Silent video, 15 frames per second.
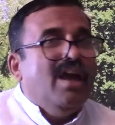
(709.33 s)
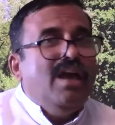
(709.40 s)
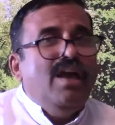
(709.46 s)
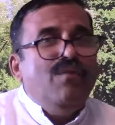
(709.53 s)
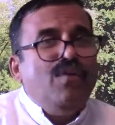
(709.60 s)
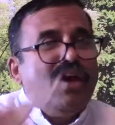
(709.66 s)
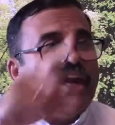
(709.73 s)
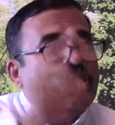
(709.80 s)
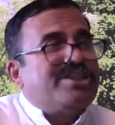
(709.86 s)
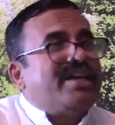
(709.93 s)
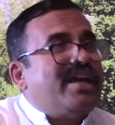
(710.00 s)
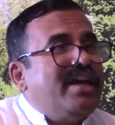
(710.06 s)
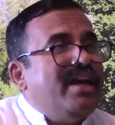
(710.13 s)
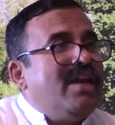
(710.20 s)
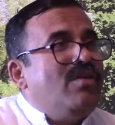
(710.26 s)
If you get
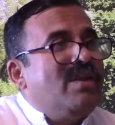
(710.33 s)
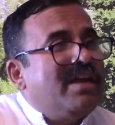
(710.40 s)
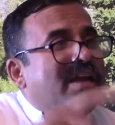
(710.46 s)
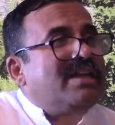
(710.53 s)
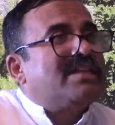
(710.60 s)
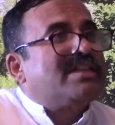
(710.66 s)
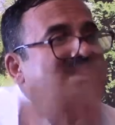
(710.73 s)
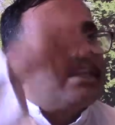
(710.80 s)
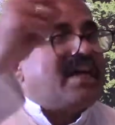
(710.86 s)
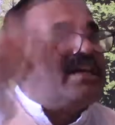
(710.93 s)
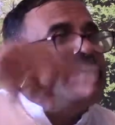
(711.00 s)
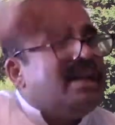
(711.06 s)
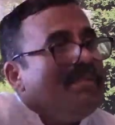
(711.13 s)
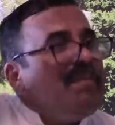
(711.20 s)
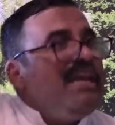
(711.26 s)
stuck here, you will get stuck
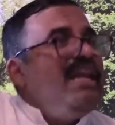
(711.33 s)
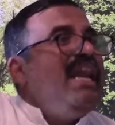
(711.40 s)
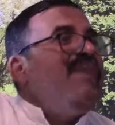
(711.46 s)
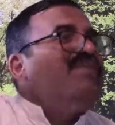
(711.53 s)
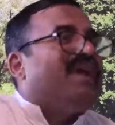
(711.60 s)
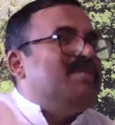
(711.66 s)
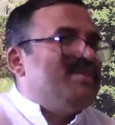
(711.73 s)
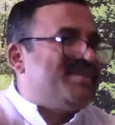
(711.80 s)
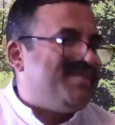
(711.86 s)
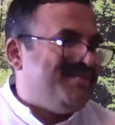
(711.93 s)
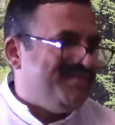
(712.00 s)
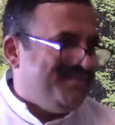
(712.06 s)
in many lifetimes.